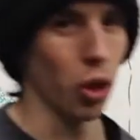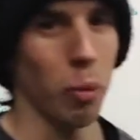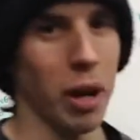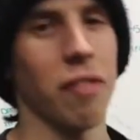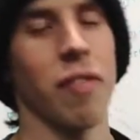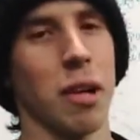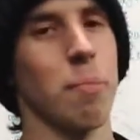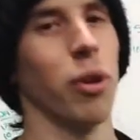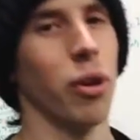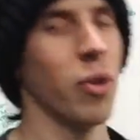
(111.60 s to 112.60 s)
shoulder blade is feeling
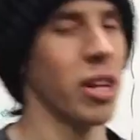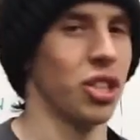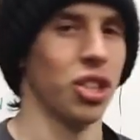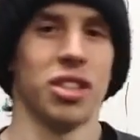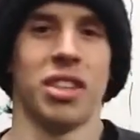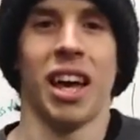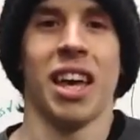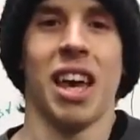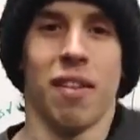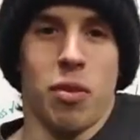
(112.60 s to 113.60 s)
blue, it's just that
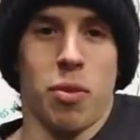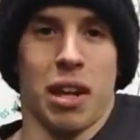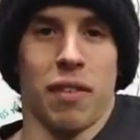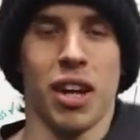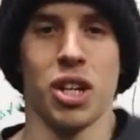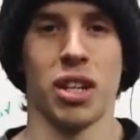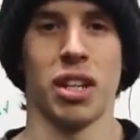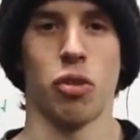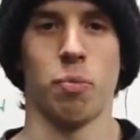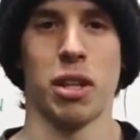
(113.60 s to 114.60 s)
if this was elevation,
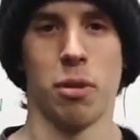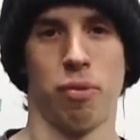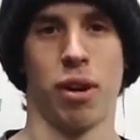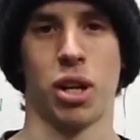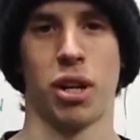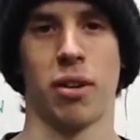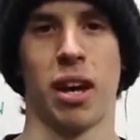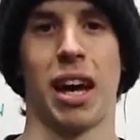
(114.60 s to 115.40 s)
this would be depression,